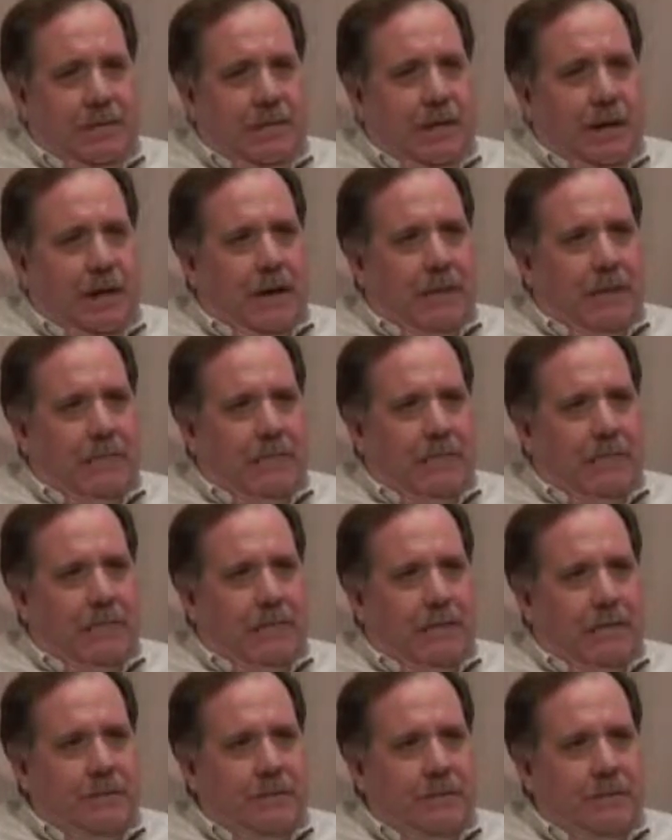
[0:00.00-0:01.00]
knowledge of
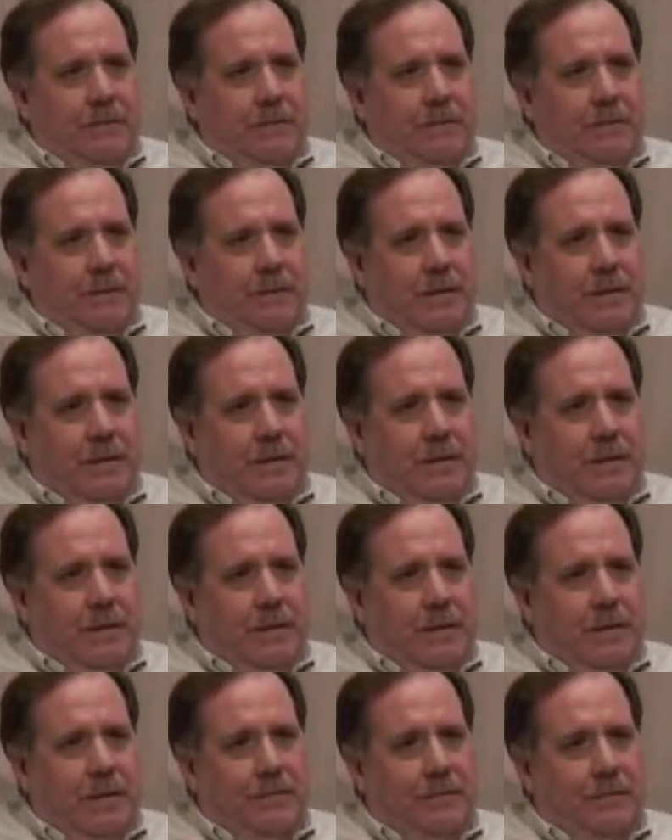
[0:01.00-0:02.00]
him, um,
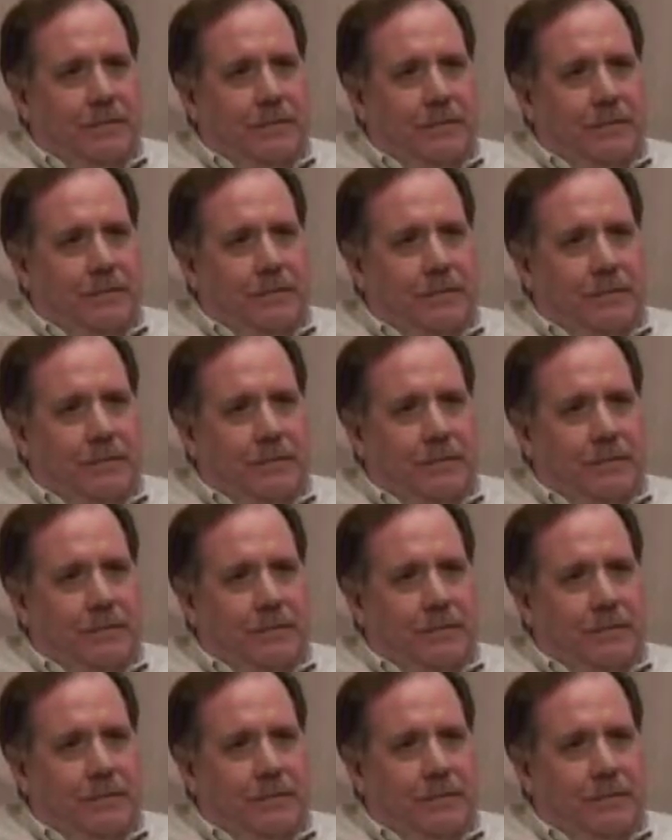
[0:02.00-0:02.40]
except